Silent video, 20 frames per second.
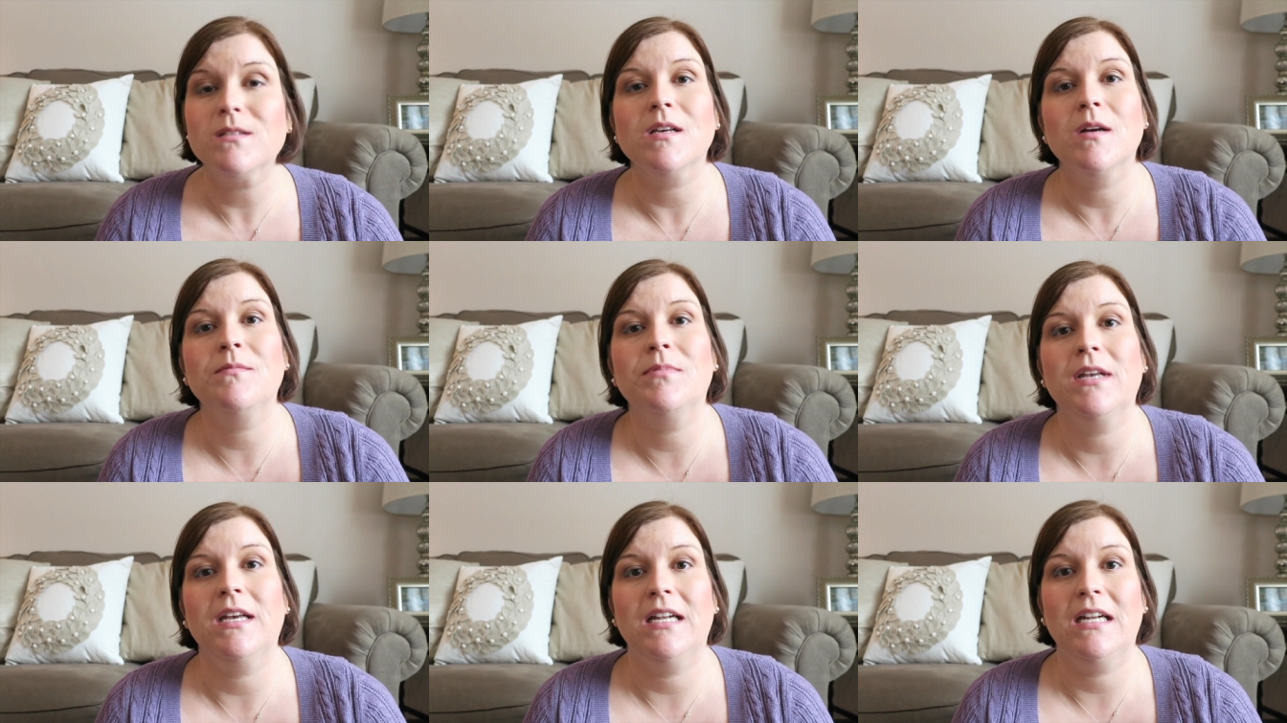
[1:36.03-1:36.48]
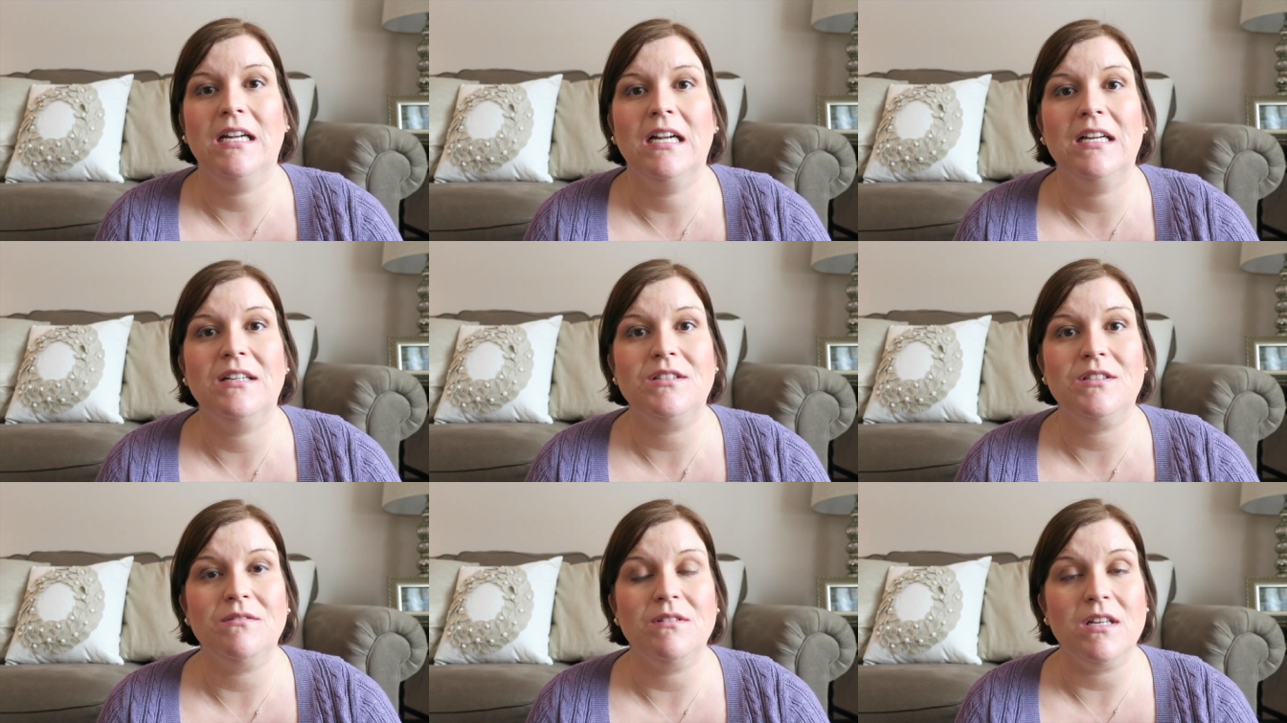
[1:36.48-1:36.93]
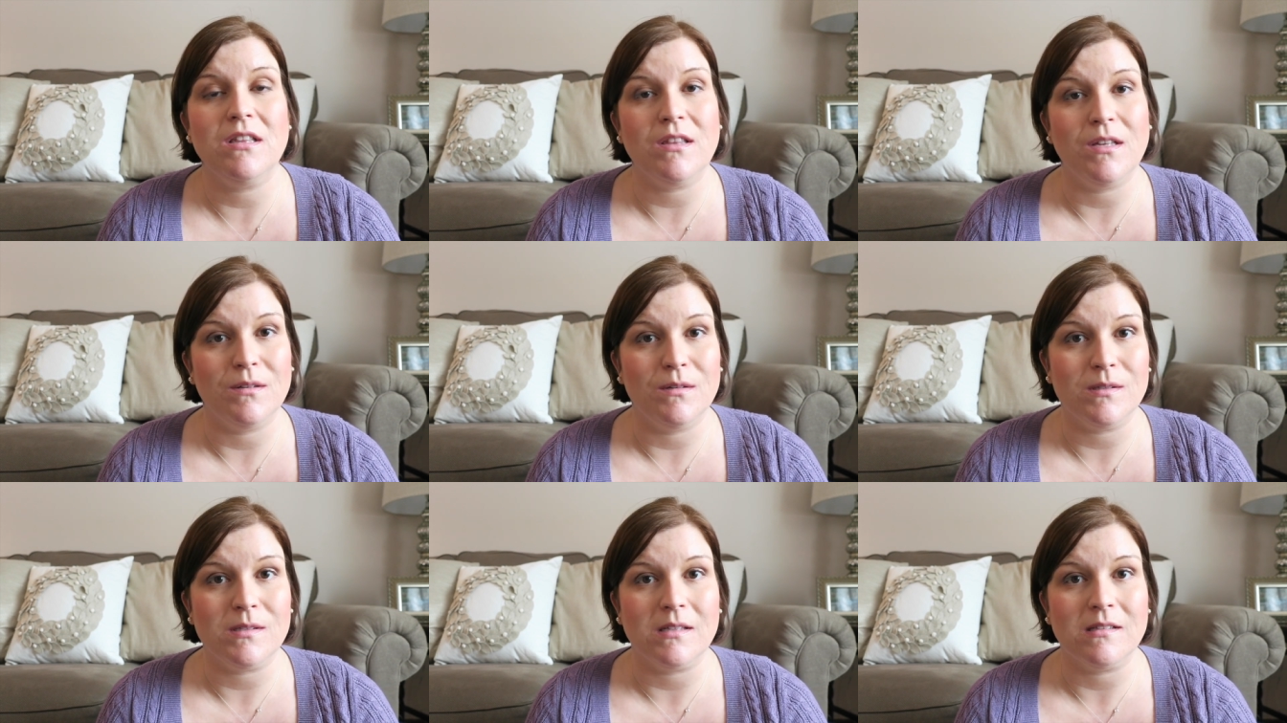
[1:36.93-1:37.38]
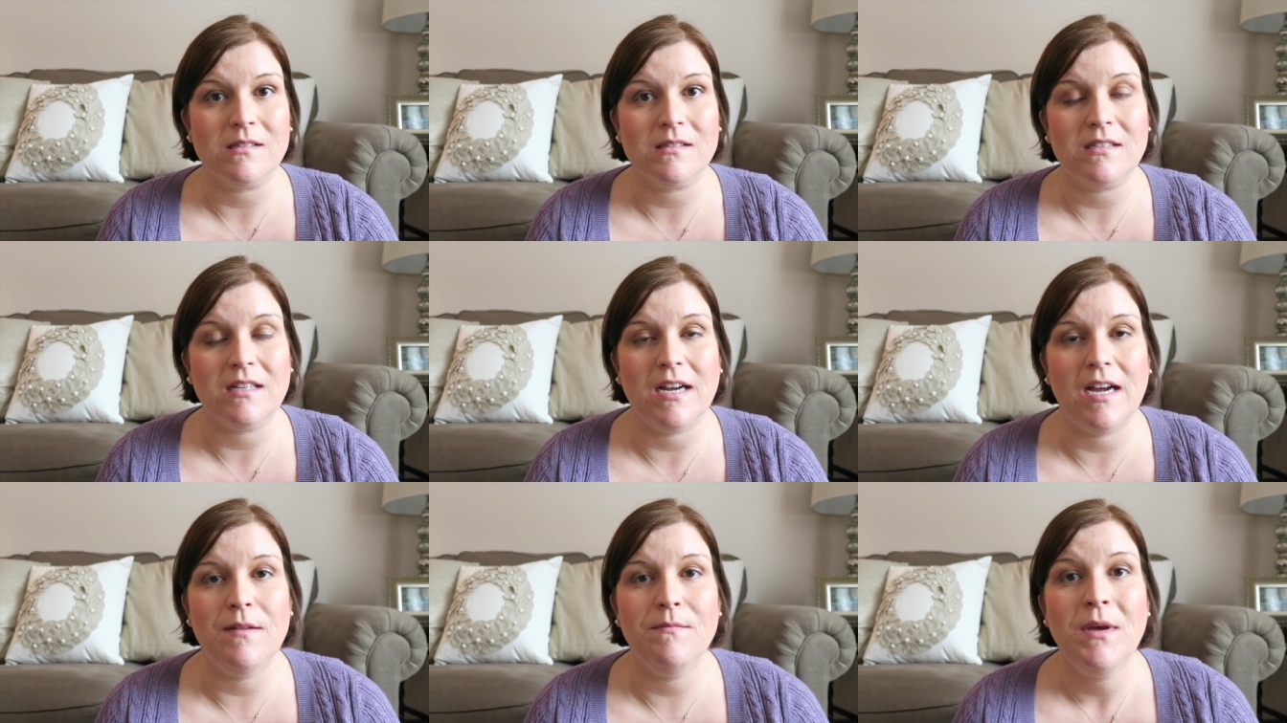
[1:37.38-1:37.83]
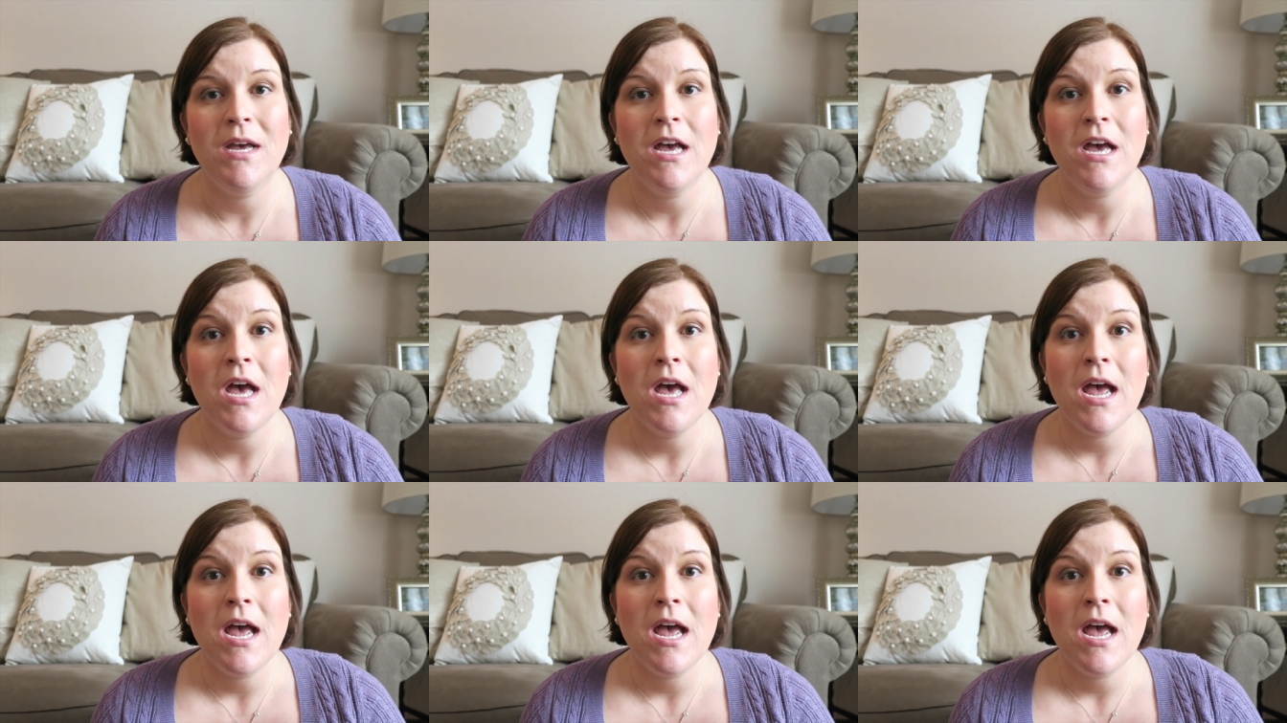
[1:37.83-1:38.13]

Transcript: So I'm planning on doing those this time.